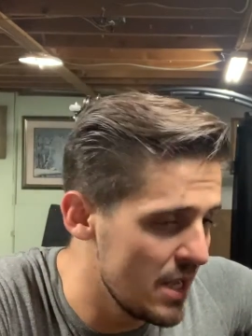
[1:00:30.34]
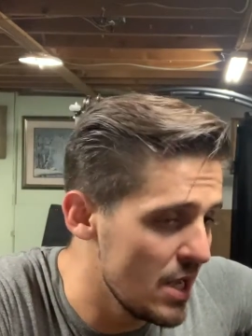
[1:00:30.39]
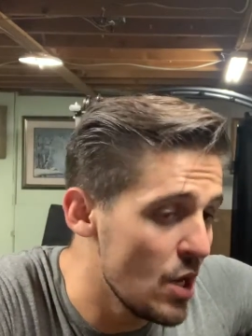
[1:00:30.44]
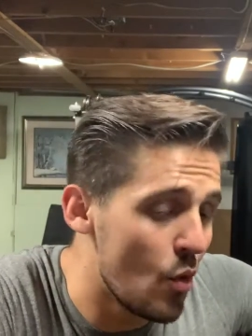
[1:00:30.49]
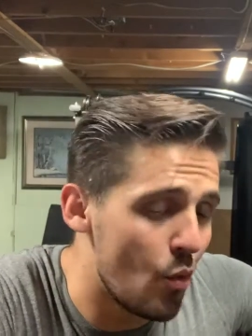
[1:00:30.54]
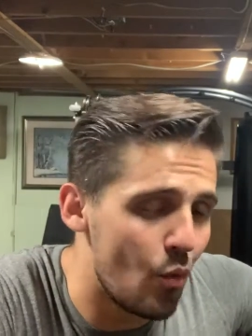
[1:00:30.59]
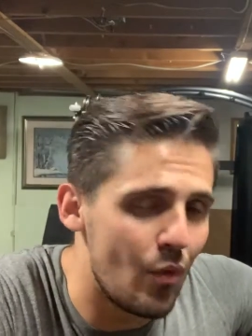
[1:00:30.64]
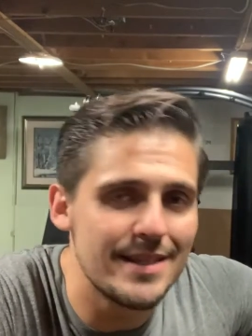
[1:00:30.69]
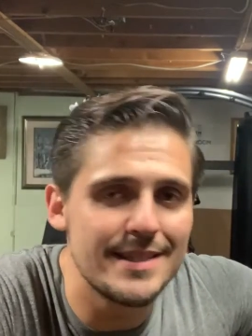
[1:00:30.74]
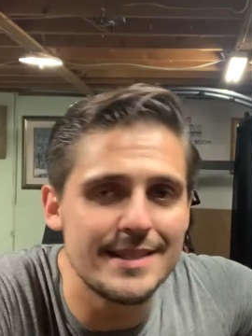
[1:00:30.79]

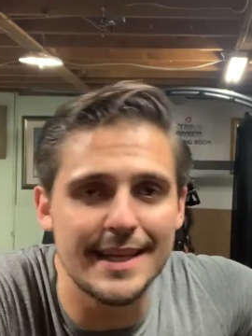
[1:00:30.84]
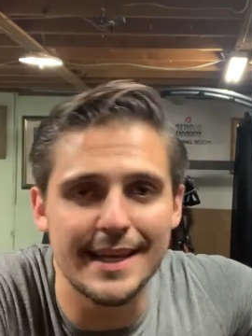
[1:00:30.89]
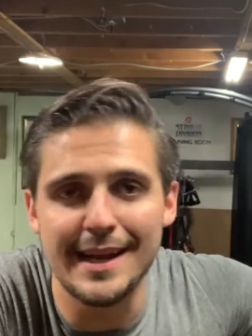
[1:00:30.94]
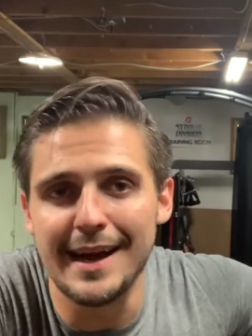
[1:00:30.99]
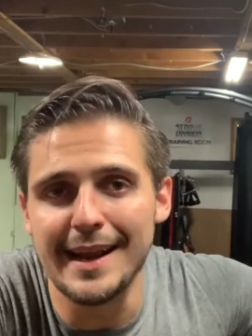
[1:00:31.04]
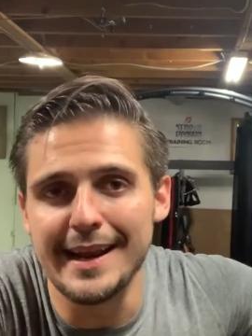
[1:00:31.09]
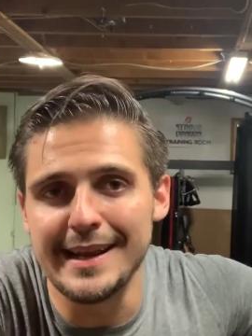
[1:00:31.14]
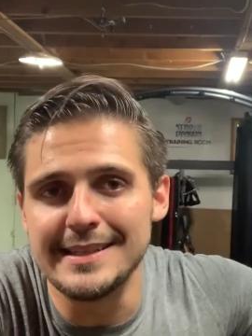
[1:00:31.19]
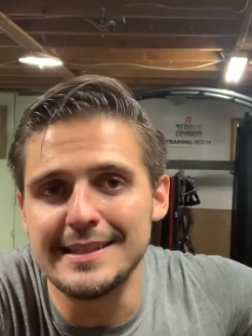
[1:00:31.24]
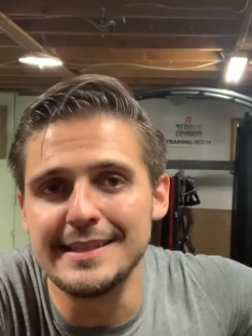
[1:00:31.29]
once I
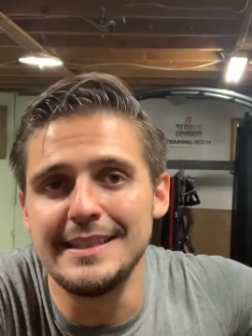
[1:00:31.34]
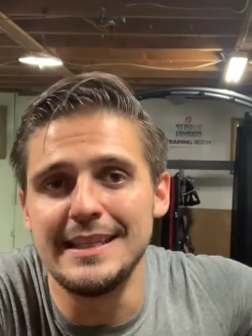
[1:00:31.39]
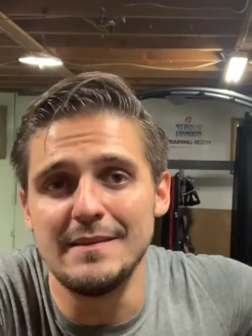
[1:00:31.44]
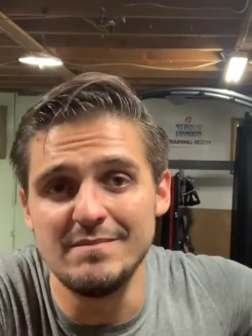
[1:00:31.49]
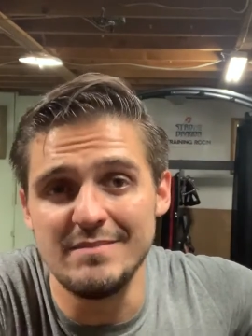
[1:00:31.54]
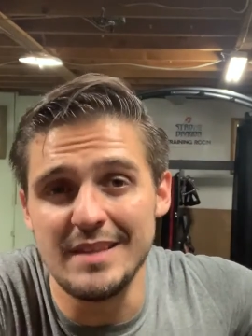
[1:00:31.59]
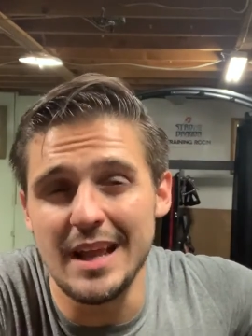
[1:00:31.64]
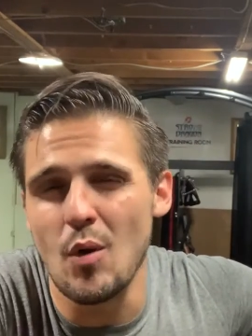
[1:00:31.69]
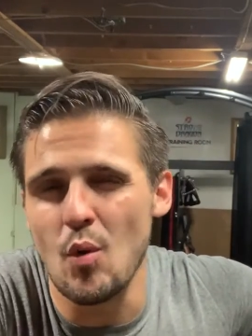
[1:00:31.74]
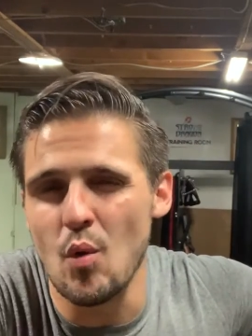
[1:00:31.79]
got into them,
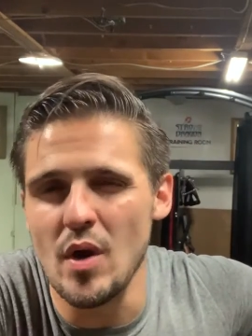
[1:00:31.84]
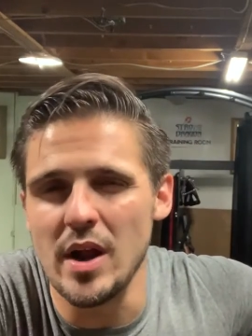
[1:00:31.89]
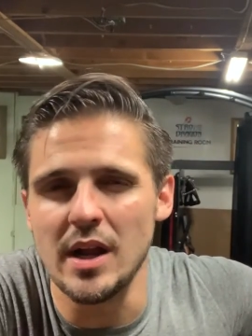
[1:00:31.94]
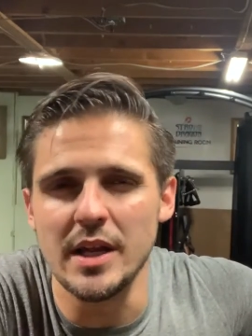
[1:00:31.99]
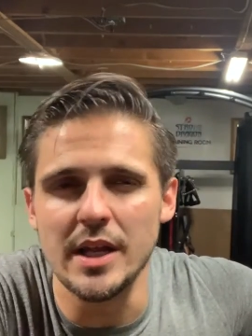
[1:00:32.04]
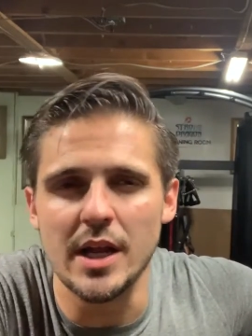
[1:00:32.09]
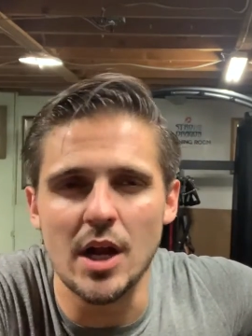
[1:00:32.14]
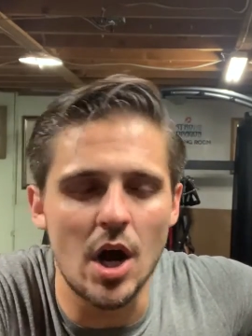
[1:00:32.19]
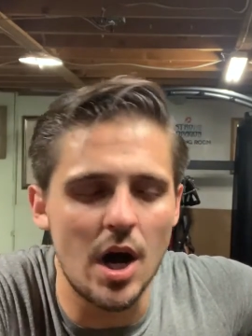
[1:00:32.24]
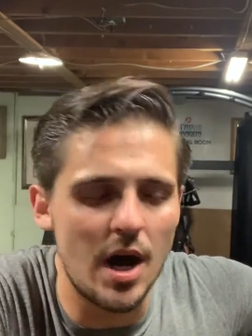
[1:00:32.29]
they quickly
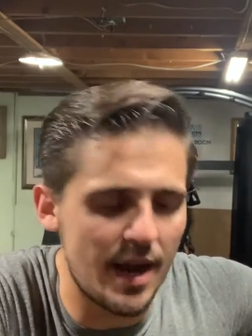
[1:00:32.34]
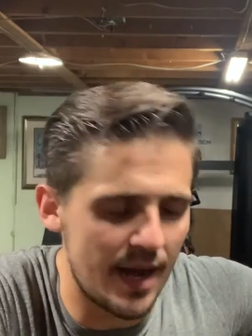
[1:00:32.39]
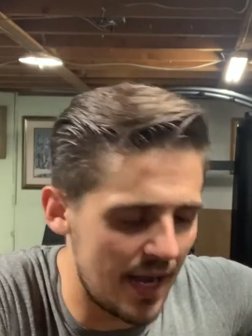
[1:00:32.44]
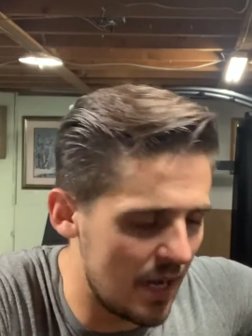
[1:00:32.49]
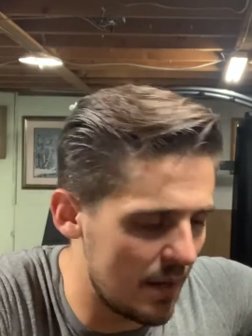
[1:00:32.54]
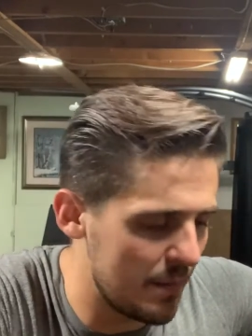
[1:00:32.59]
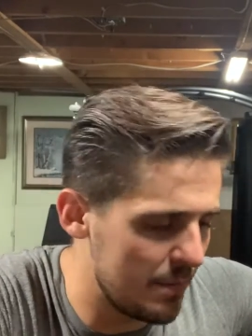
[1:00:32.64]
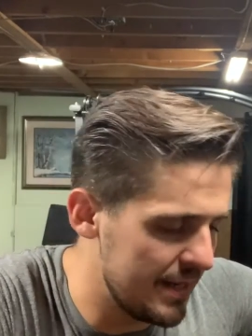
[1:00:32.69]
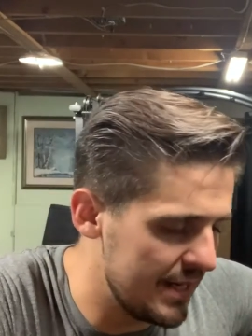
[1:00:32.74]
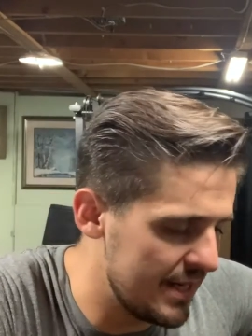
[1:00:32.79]
caught
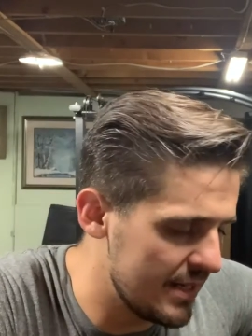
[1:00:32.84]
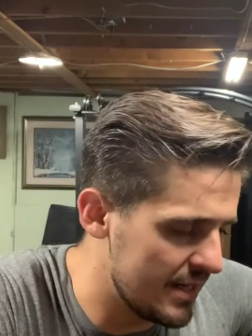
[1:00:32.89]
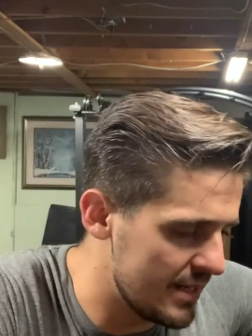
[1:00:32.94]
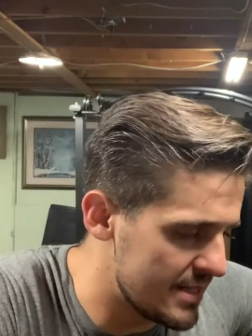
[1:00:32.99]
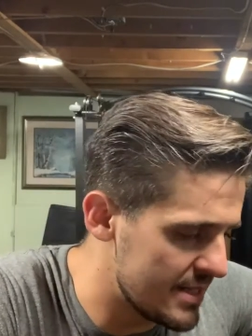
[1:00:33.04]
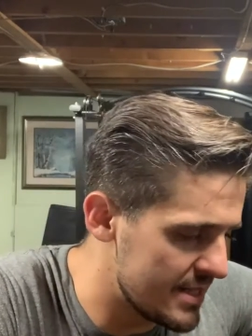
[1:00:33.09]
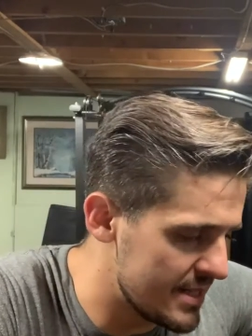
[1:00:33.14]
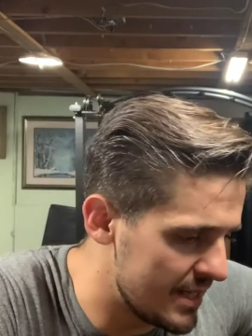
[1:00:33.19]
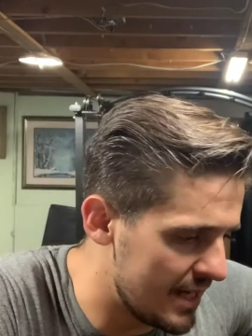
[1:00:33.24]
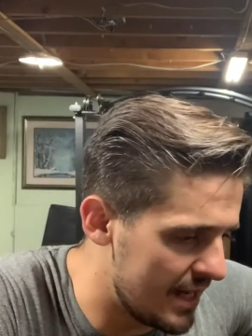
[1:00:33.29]
up
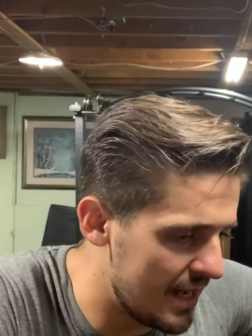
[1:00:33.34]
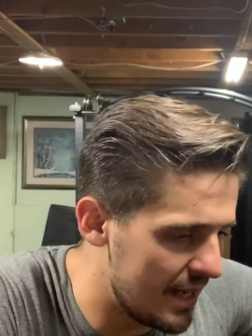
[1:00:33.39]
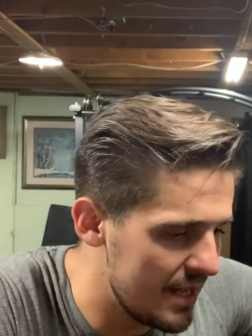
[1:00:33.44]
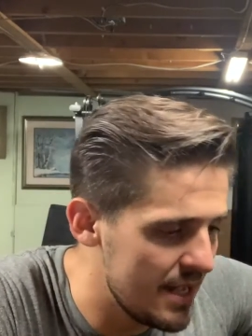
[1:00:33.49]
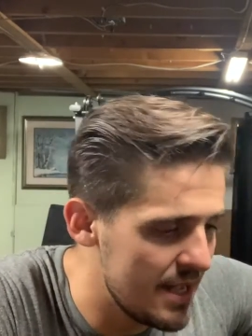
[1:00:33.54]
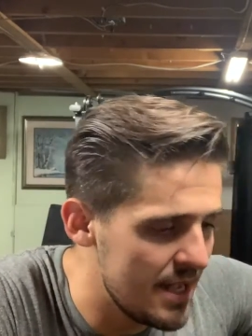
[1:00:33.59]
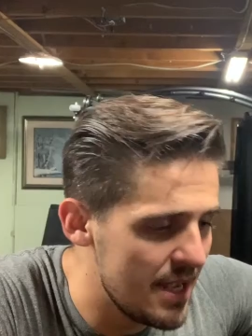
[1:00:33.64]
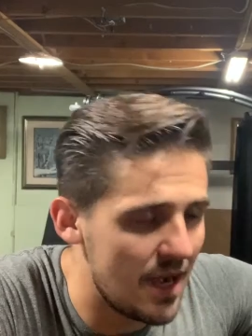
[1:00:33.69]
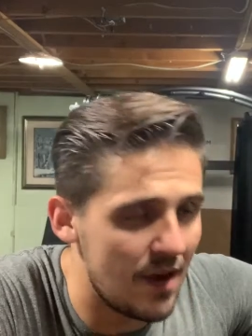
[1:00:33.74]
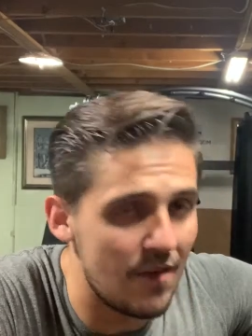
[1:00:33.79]
because
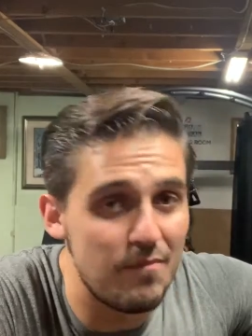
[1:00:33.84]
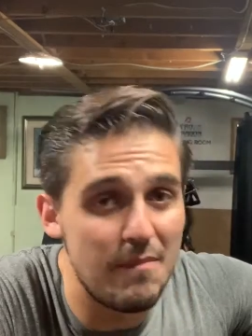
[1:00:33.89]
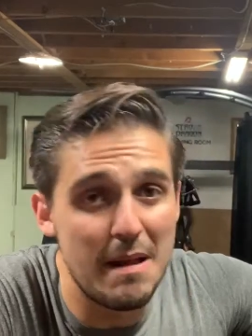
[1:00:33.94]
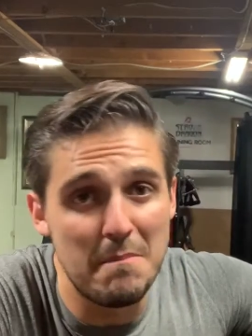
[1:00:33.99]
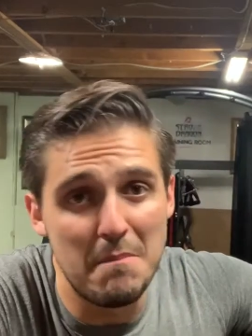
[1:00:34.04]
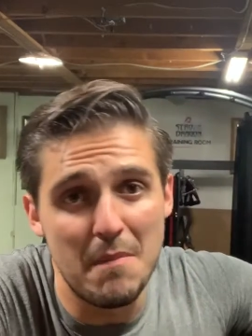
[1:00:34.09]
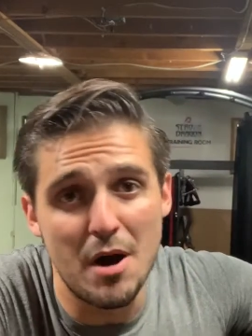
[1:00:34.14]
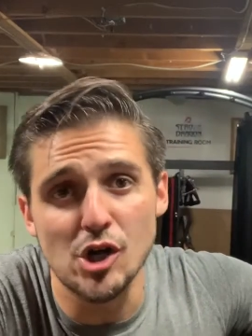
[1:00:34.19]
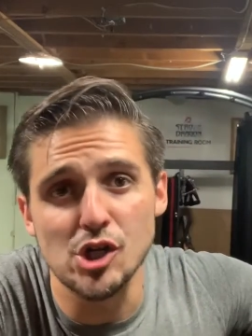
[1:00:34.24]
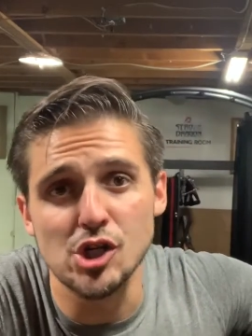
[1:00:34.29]
of my
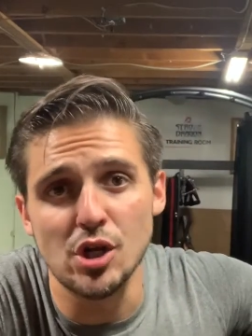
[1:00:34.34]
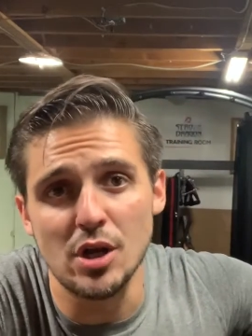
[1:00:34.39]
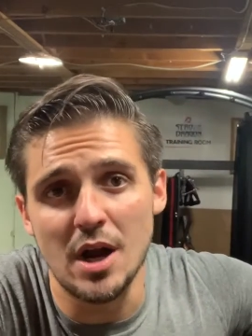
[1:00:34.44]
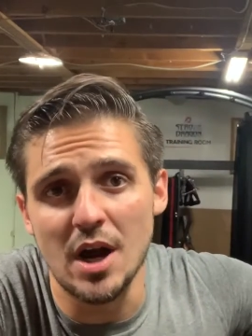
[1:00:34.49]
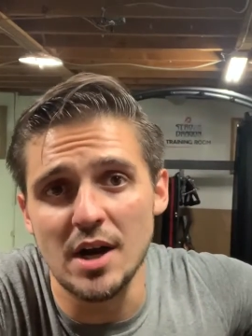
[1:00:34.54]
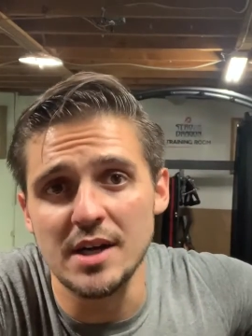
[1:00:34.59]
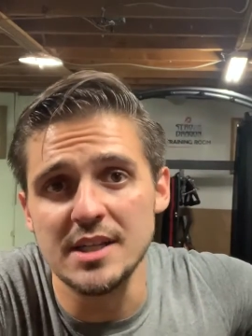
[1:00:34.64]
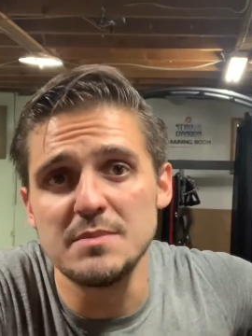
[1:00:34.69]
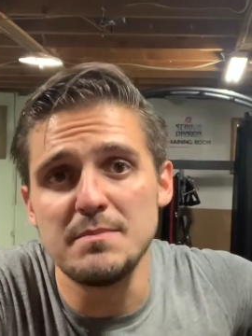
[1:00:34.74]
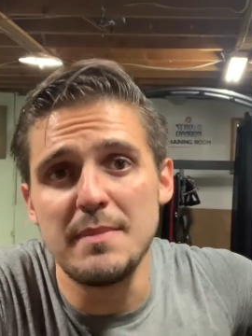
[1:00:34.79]
martial
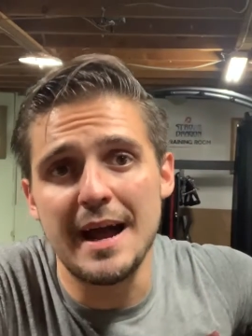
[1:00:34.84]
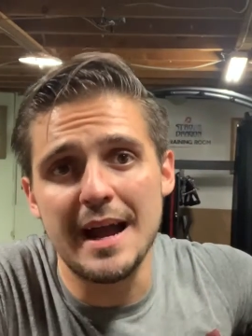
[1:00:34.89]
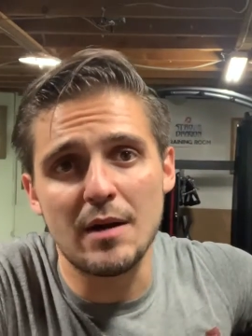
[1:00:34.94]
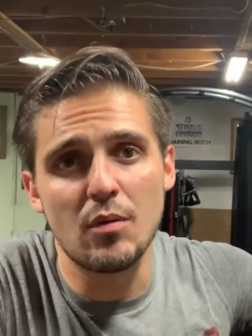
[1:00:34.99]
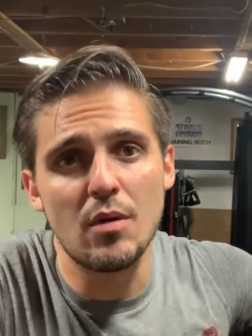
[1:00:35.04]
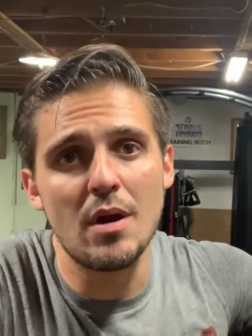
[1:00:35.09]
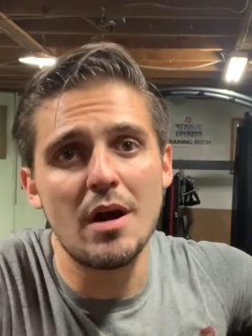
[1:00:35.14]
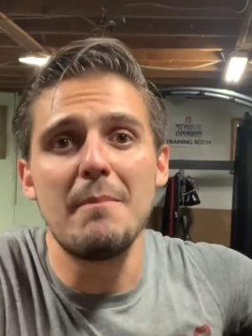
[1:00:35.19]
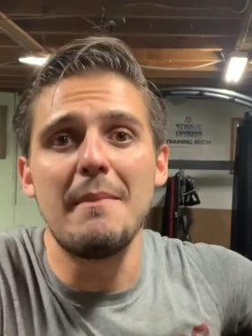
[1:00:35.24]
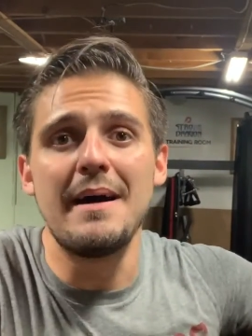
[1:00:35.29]
arts background.